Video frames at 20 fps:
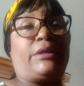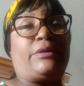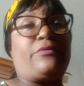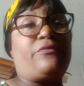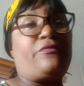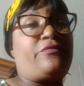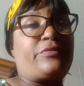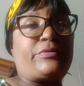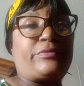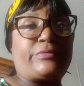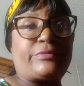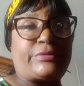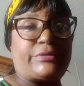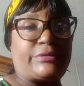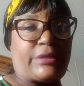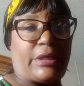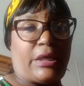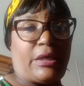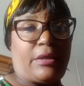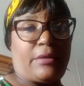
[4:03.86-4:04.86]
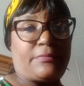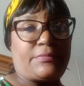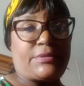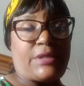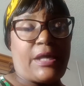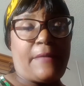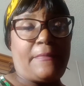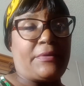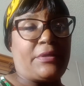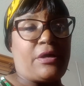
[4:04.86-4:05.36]
no food stamps.
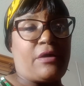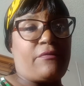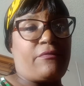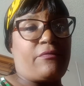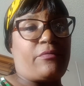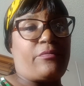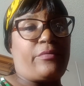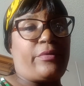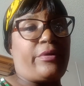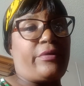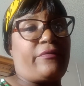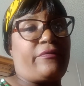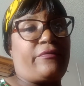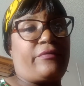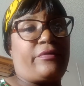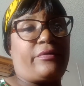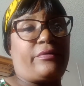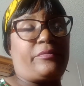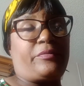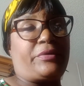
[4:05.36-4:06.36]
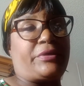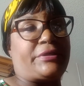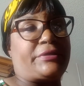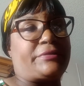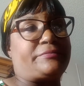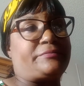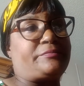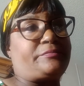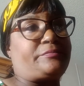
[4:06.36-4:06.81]
I've been off of work for what?